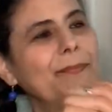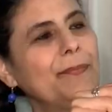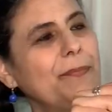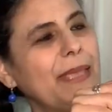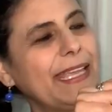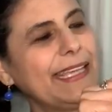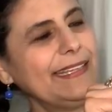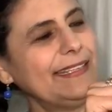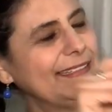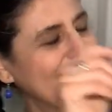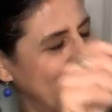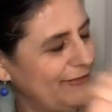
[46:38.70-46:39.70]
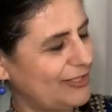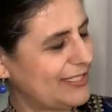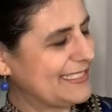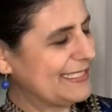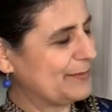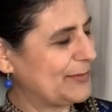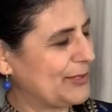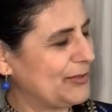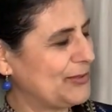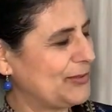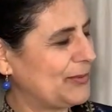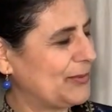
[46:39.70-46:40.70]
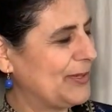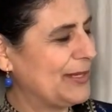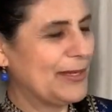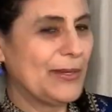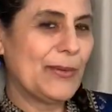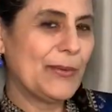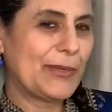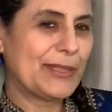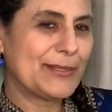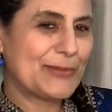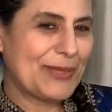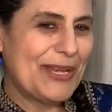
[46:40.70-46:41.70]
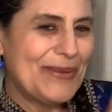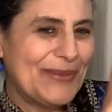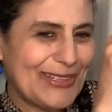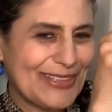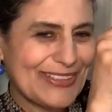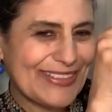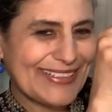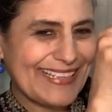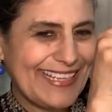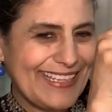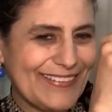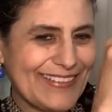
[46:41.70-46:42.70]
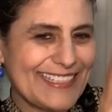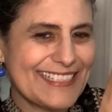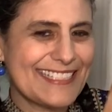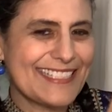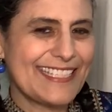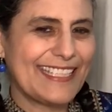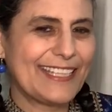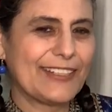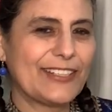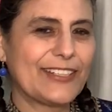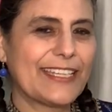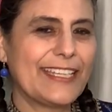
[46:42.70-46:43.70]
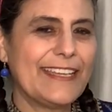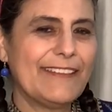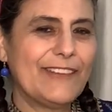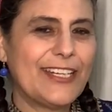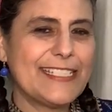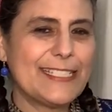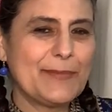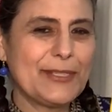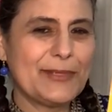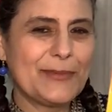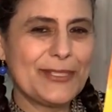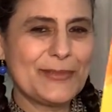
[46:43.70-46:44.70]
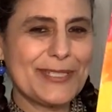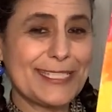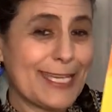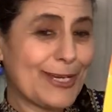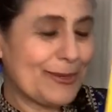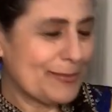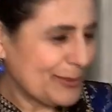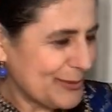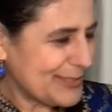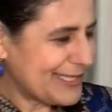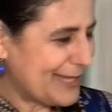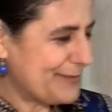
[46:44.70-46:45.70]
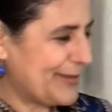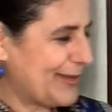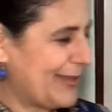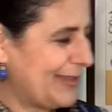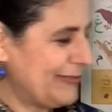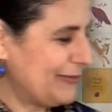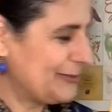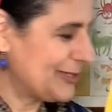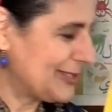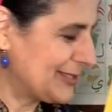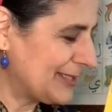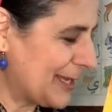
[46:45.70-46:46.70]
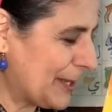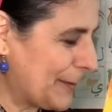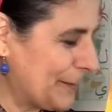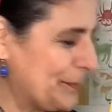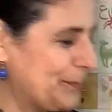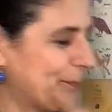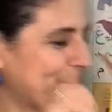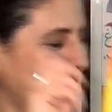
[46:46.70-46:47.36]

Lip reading: made, very similar to what this one will look like. You can see they look very similar once we take our blue tape off, which I'm